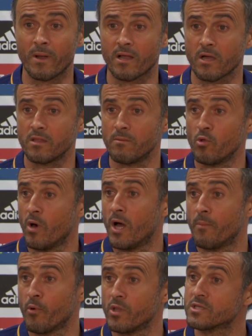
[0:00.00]
could
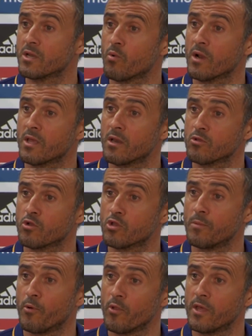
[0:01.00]
be man-to-man
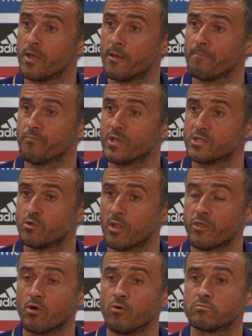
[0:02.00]
marking, there could be
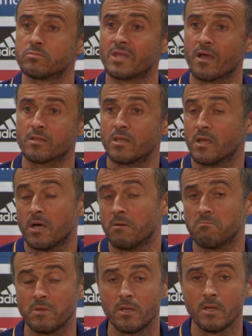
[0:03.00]
other types of
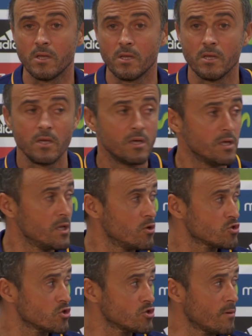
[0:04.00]
tactical
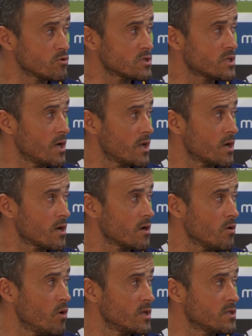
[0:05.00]
approaches.
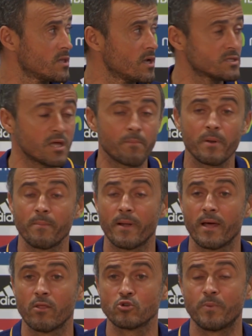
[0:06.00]
We just have
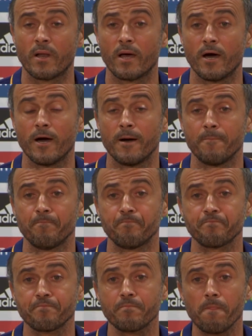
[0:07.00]
to try and be prepared
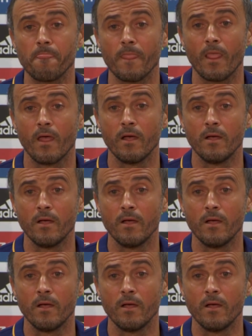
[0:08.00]
for everything.